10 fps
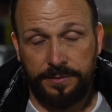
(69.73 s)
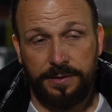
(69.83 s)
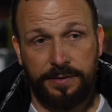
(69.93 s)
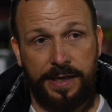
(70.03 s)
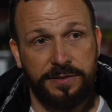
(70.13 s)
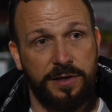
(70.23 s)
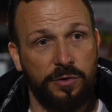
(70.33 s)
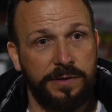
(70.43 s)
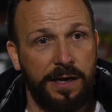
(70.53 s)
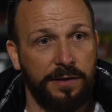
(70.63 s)
heads
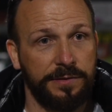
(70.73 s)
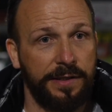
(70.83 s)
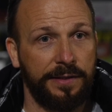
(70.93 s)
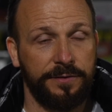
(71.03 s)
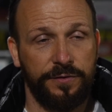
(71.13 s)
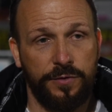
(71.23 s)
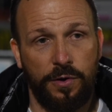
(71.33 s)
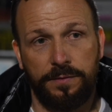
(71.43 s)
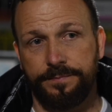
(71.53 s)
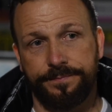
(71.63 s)
go down, and then you've
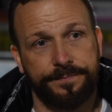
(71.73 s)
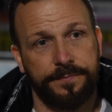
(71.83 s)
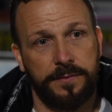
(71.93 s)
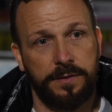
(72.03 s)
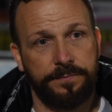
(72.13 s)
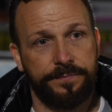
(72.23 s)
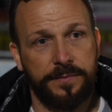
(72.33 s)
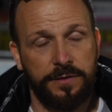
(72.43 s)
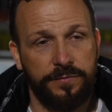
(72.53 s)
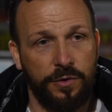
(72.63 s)
got
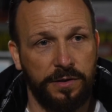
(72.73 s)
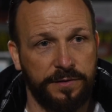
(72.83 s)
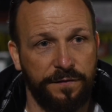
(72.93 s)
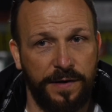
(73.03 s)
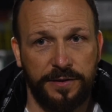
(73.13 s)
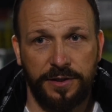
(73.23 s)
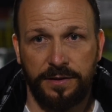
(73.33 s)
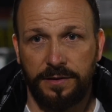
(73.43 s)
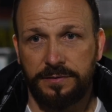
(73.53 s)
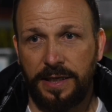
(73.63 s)
a deflection
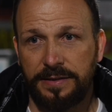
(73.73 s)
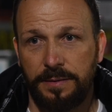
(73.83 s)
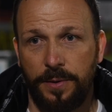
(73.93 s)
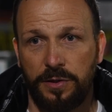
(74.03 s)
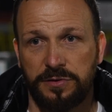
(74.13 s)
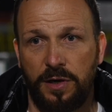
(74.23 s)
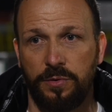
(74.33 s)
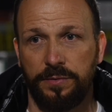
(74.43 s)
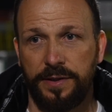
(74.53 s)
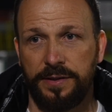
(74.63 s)
that takes it past
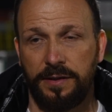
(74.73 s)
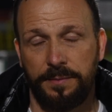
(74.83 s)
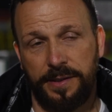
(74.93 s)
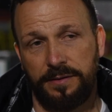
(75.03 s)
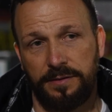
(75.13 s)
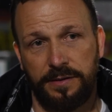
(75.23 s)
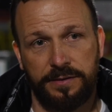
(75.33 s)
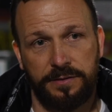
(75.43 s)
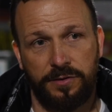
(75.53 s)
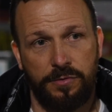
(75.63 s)
Sol in the end. I mean,
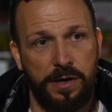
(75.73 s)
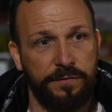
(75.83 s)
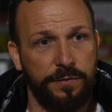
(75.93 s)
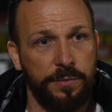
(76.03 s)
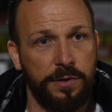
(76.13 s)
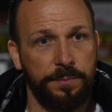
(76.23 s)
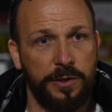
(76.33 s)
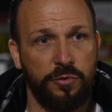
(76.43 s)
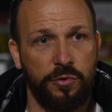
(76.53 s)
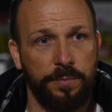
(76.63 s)
you're right, football can be
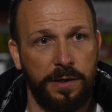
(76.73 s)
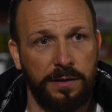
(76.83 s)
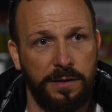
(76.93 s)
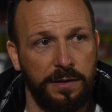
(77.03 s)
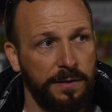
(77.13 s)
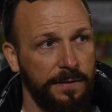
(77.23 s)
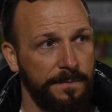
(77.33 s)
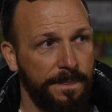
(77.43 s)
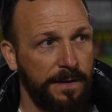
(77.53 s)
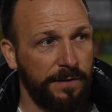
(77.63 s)
cruel, but
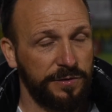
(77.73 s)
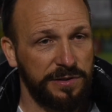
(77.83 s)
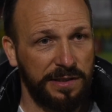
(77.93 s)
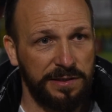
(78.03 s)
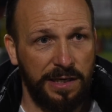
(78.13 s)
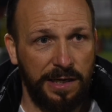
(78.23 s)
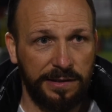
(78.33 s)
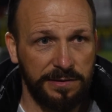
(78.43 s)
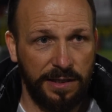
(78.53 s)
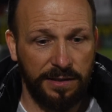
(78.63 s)
I've just said to the
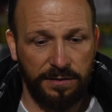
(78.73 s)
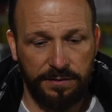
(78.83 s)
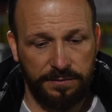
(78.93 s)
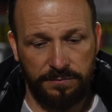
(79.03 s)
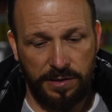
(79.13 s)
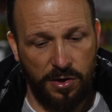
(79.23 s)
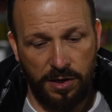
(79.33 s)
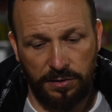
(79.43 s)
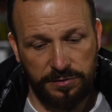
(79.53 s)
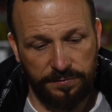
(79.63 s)
lads there that
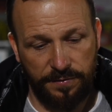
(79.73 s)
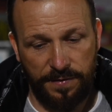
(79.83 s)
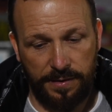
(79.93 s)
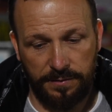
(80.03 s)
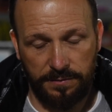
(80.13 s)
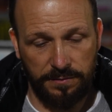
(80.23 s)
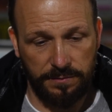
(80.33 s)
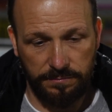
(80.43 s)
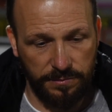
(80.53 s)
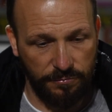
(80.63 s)
regardless of the fact that
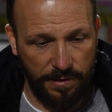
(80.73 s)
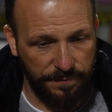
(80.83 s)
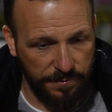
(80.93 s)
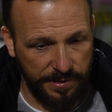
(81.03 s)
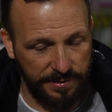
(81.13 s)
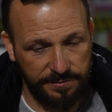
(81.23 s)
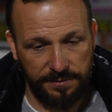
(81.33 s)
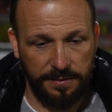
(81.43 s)
the referees